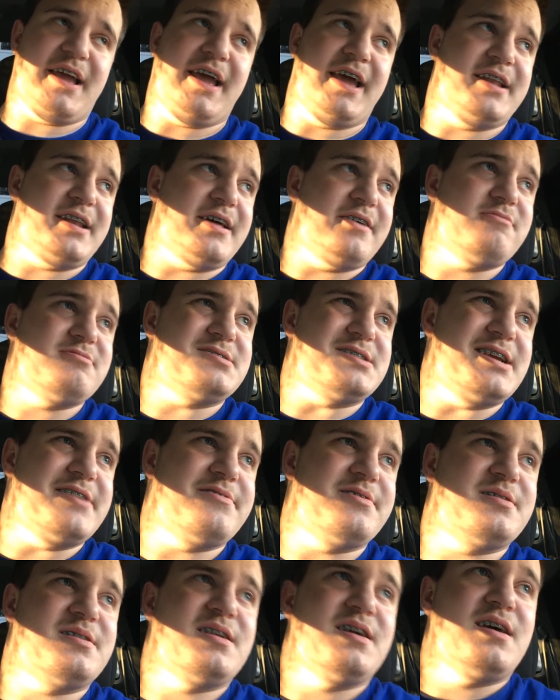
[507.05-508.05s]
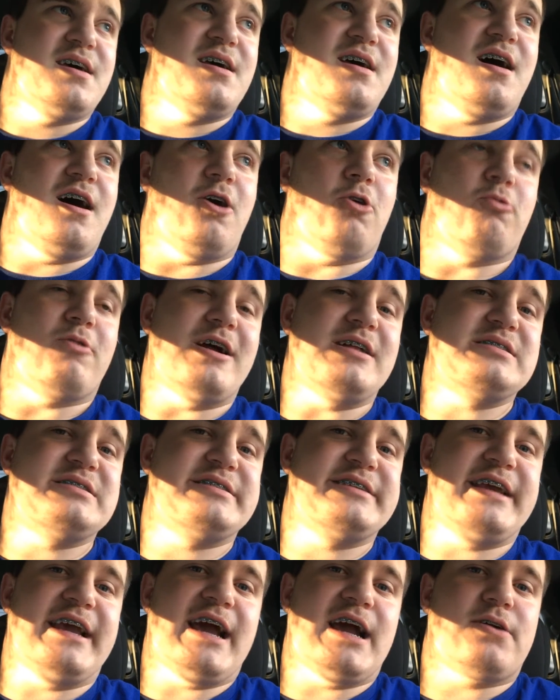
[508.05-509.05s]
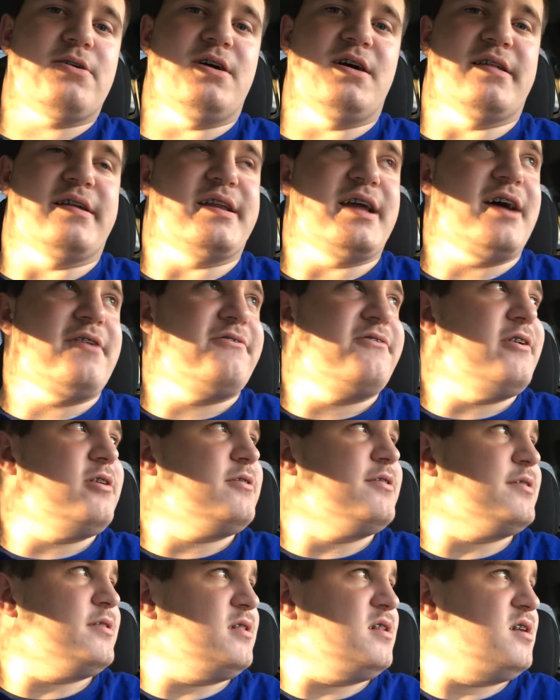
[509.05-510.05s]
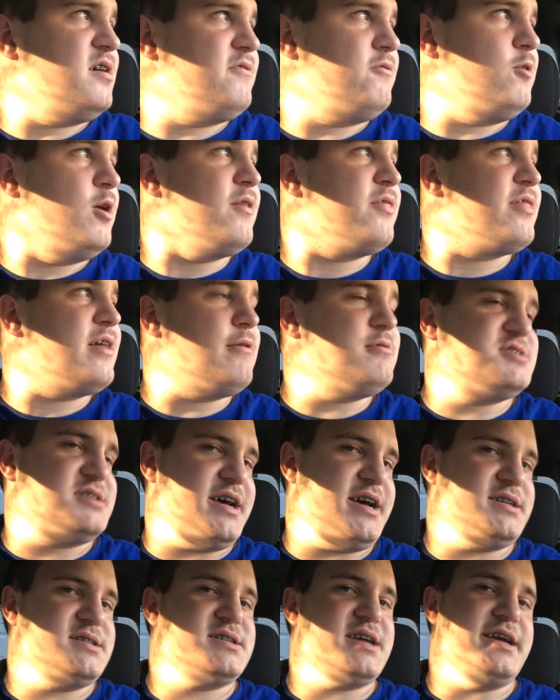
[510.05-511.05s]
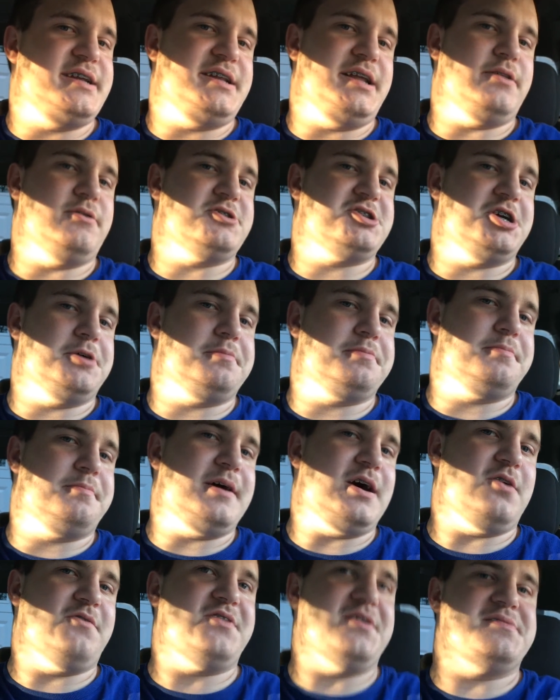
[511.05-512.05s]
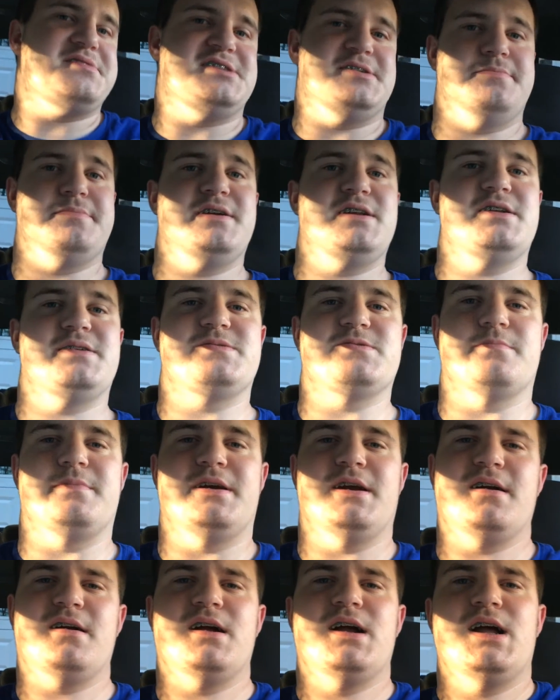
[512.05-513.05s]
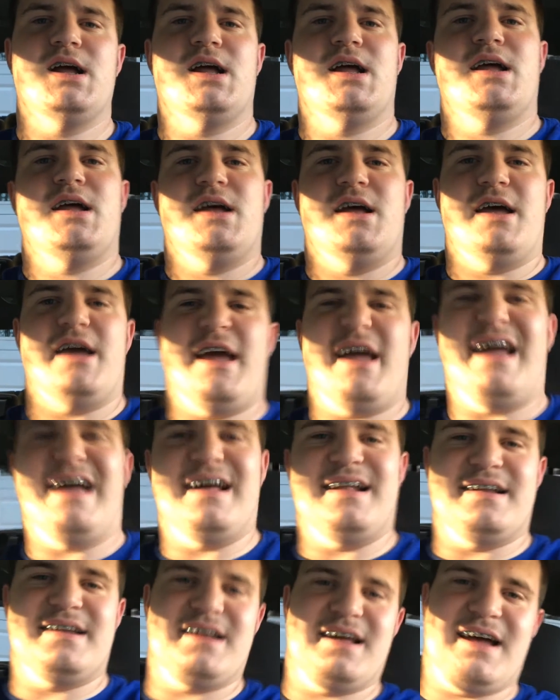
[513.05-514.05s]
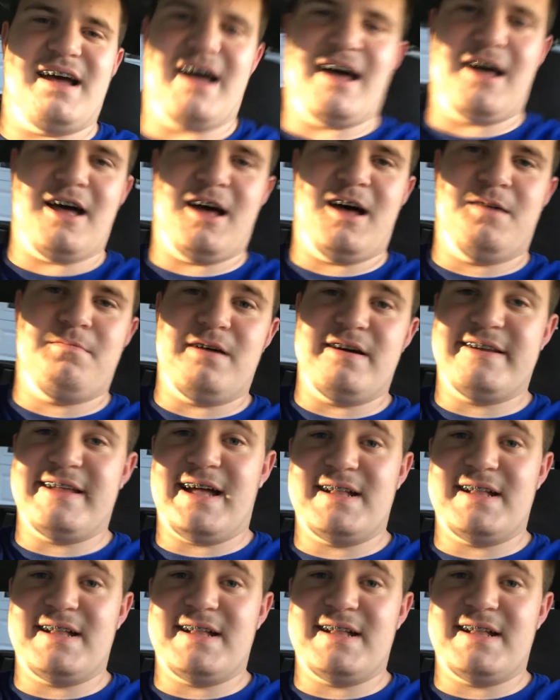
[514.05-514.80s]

And there was even a red Sierra that I fell in love with that was at a dealership about 15 minutes from here. And my